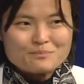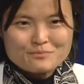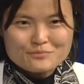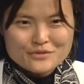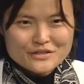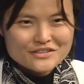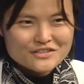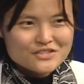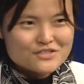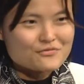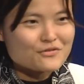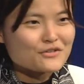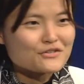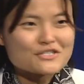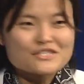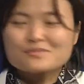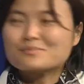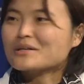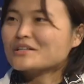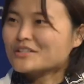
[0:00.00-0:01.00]
bring this very
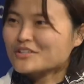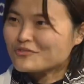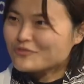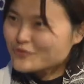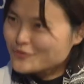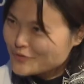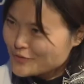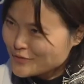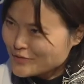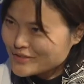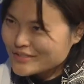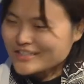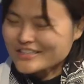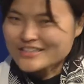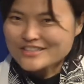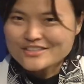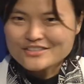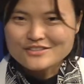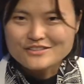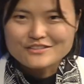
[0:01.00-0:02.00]
smelly food
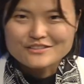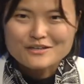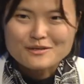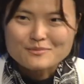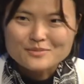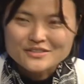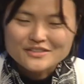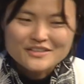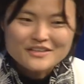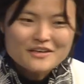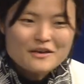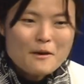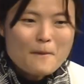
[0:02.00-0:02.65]
into the lobby.